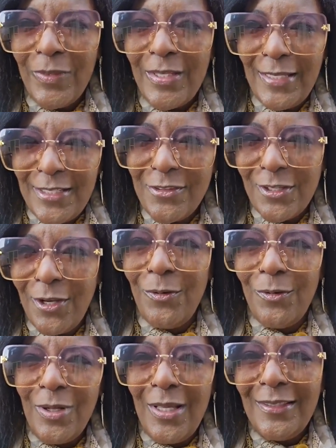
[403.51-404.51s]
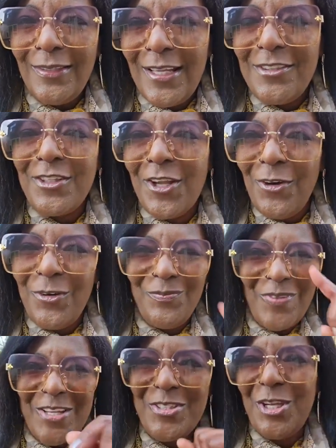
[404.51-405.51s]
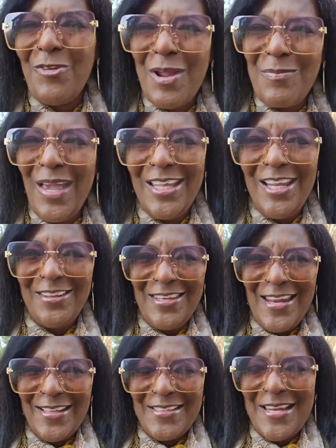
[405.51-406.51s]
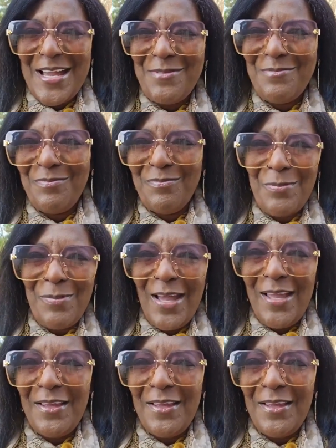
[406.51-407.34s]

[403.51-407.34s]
Let's go. Let's go. I'll see you right back here the next time. Bye-bye.